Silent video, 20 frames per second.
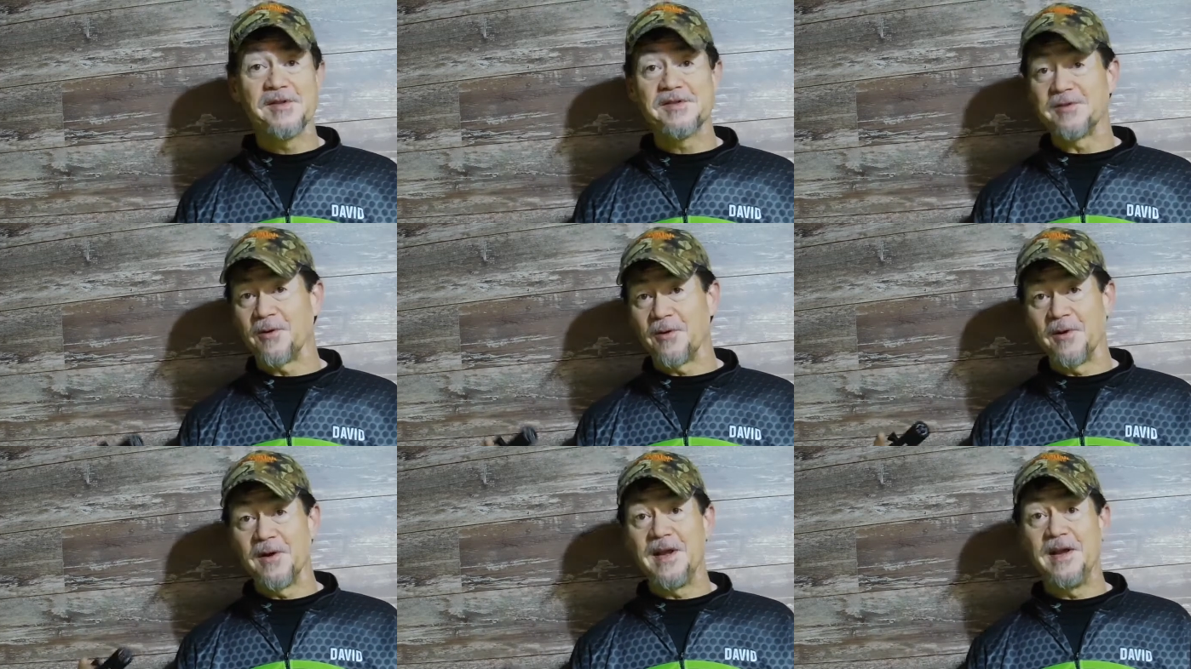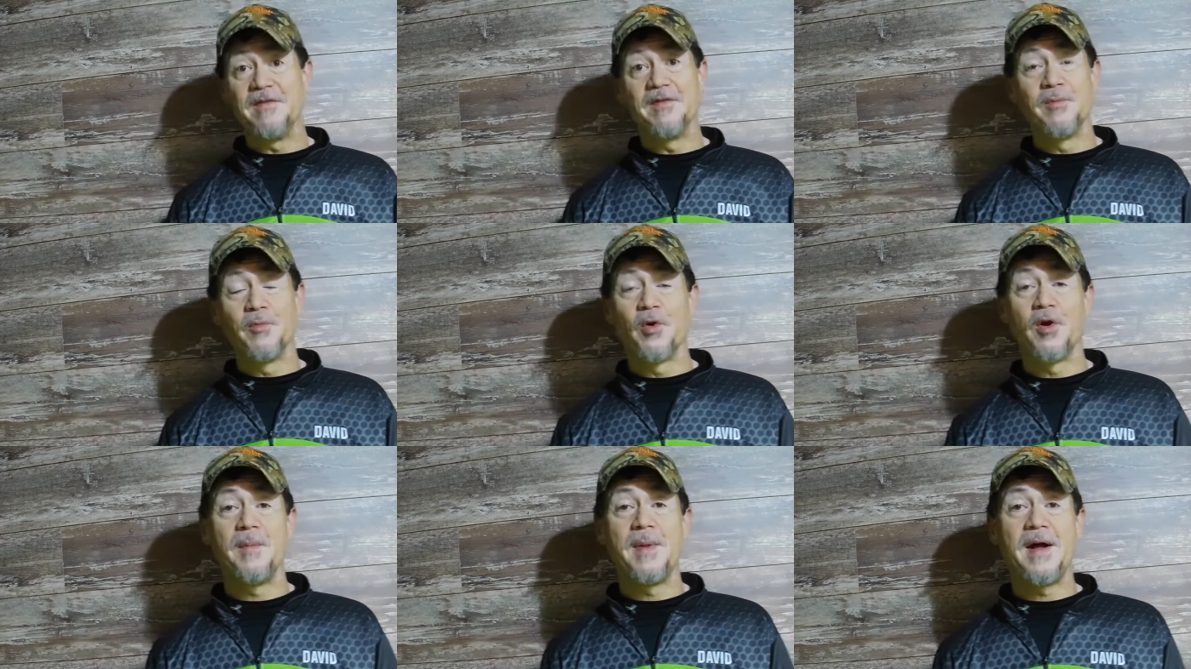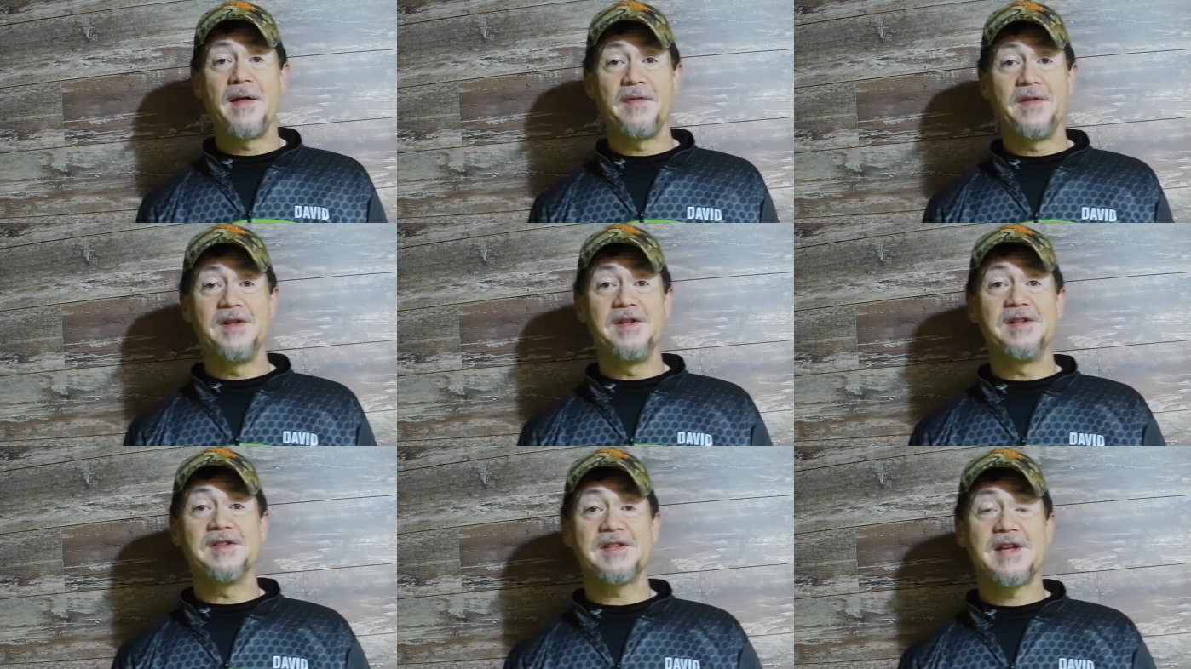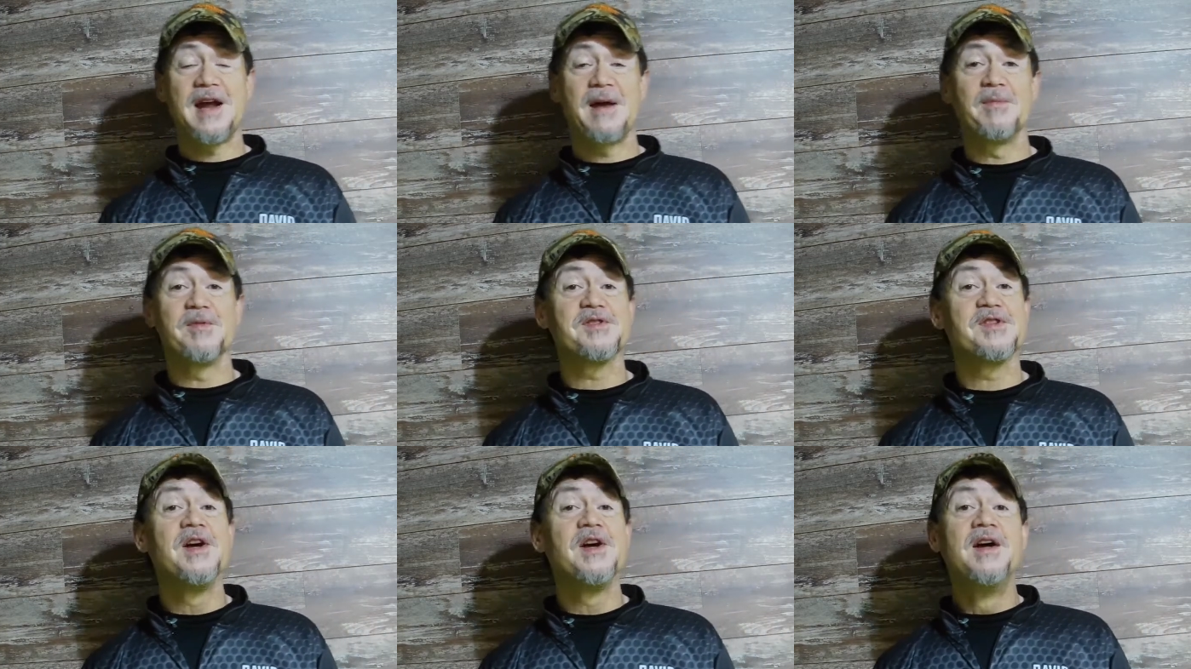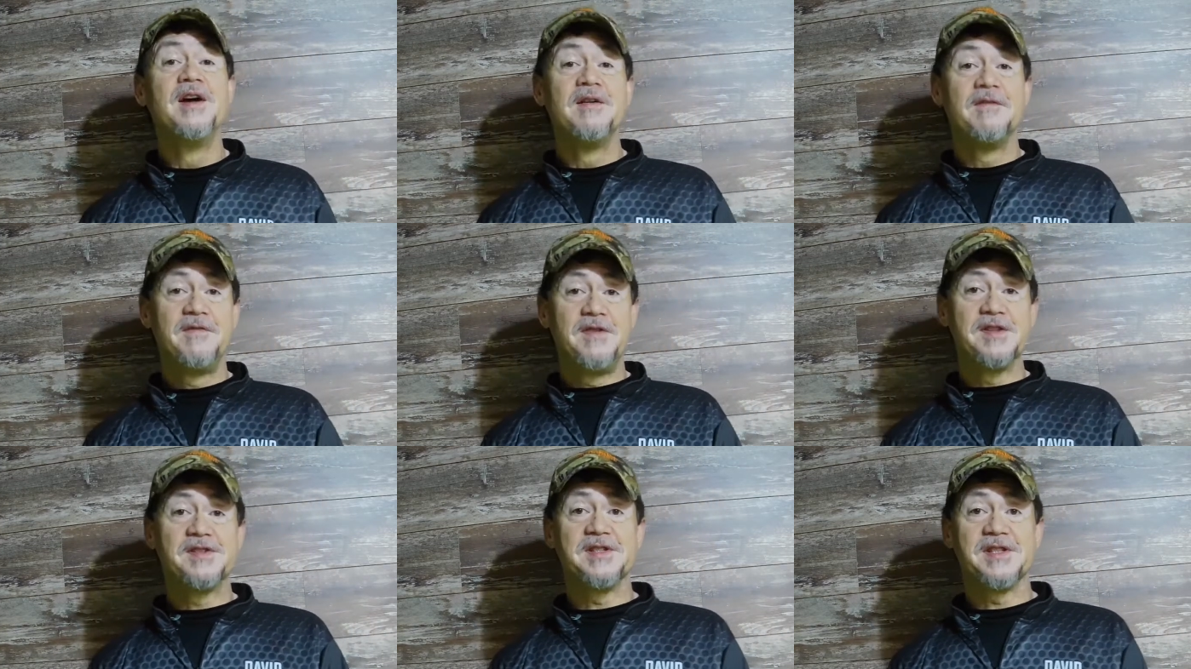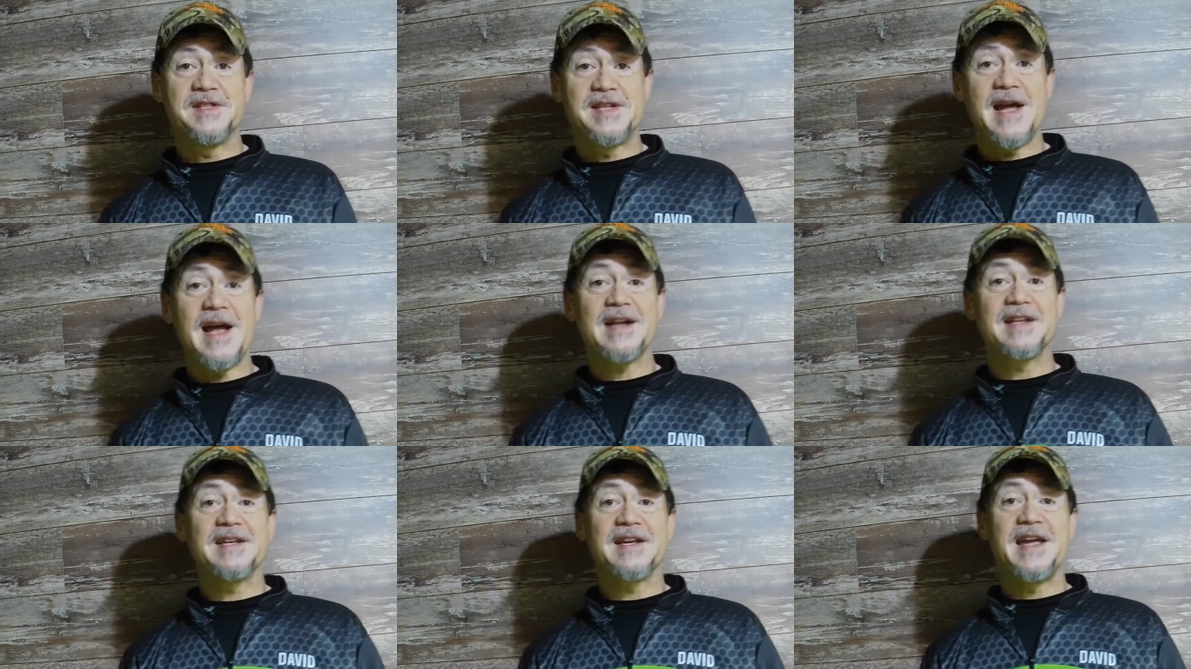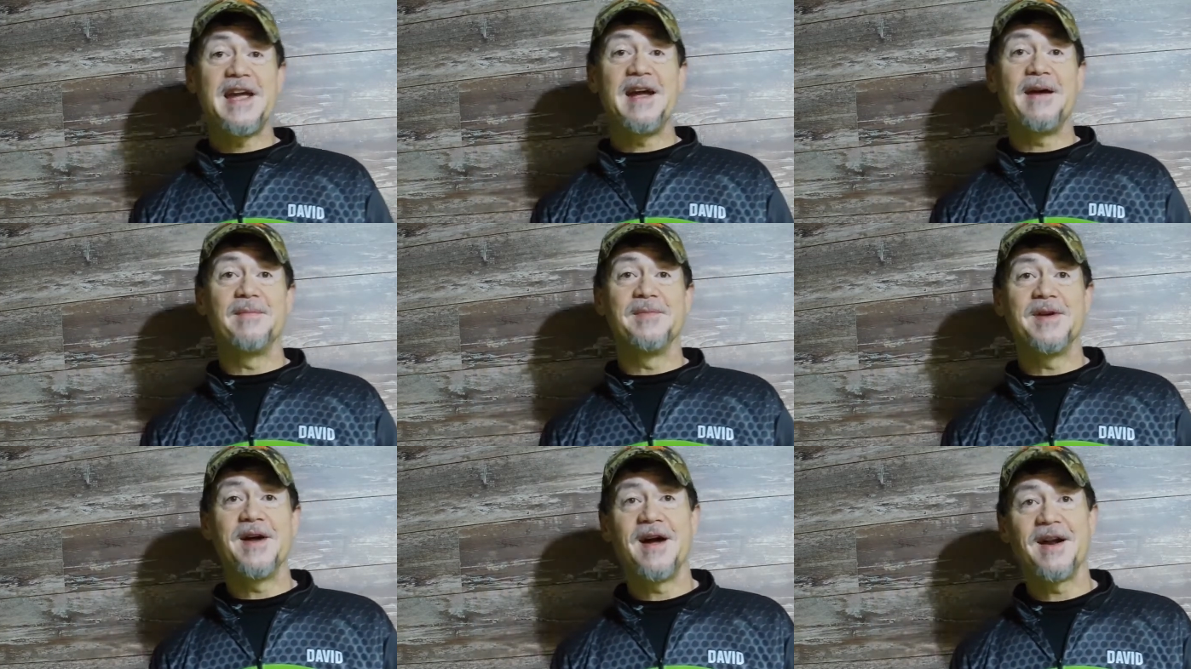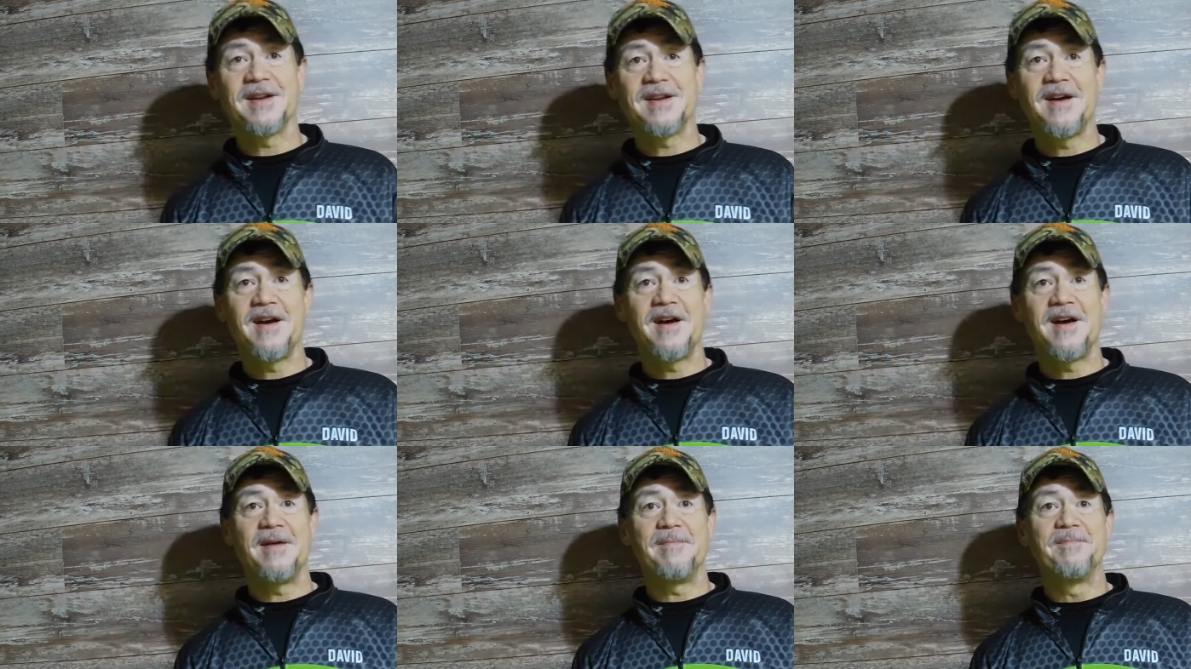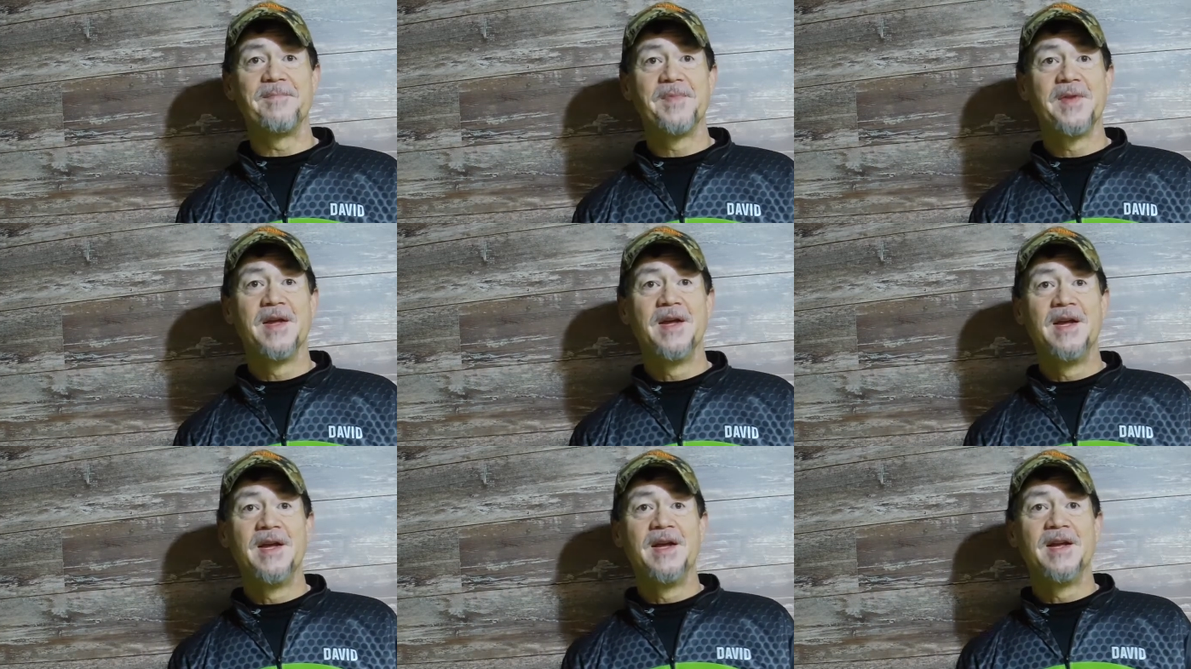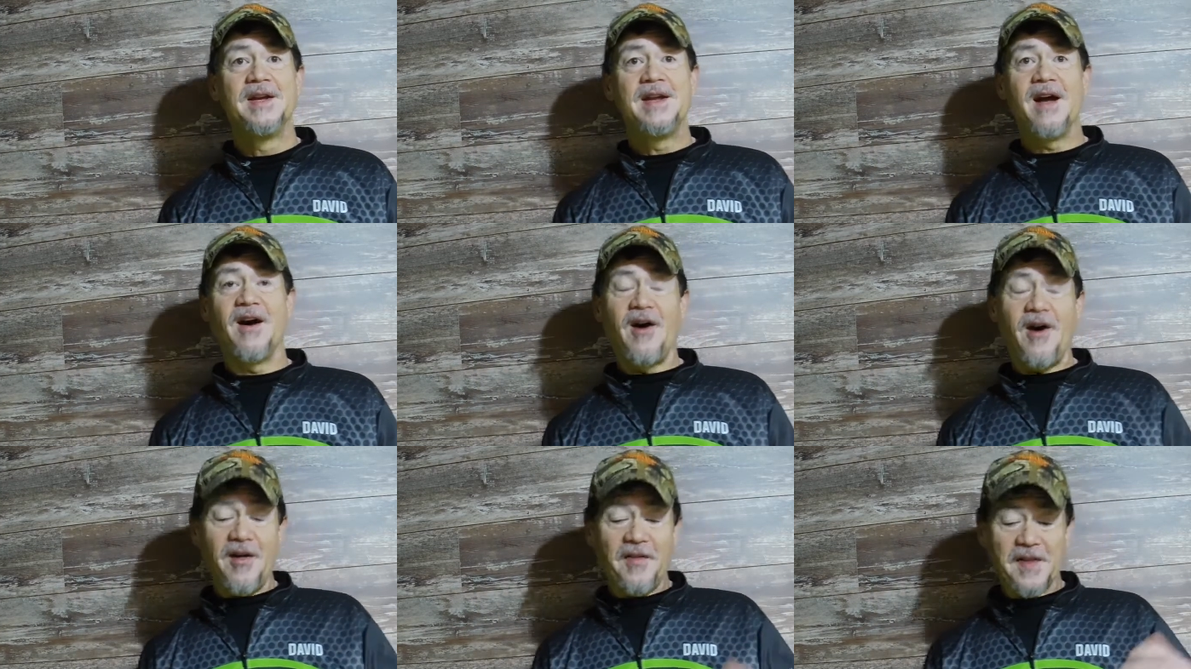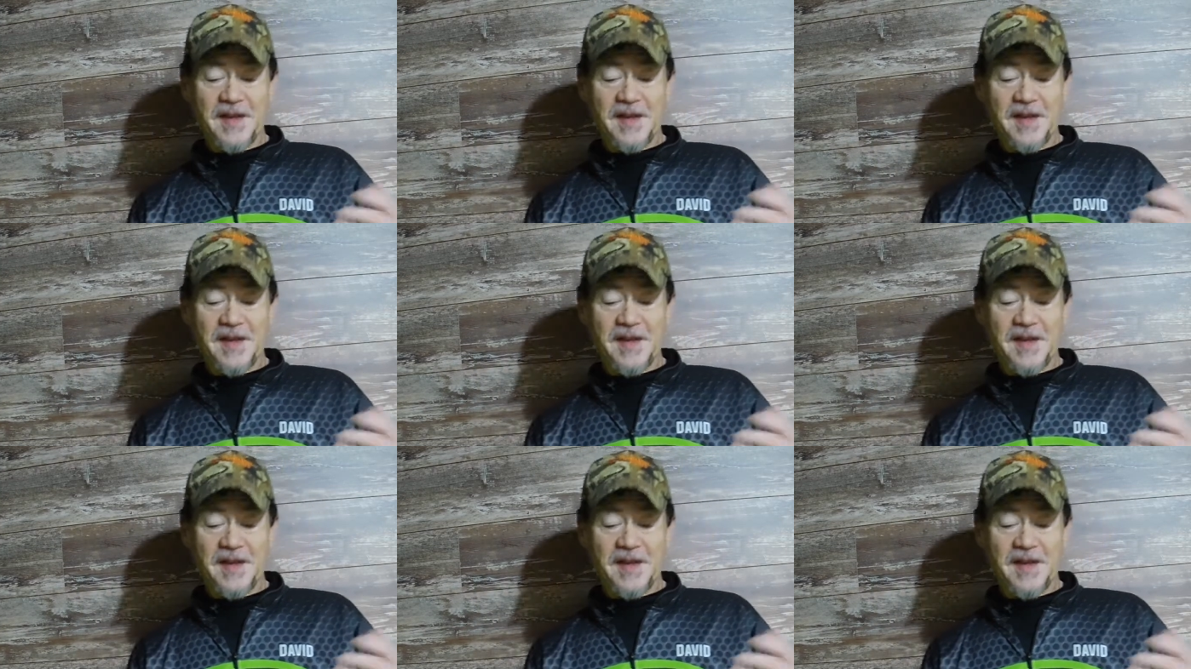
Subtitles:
or even more about these cameras, visit Tactacam.com. Now, all the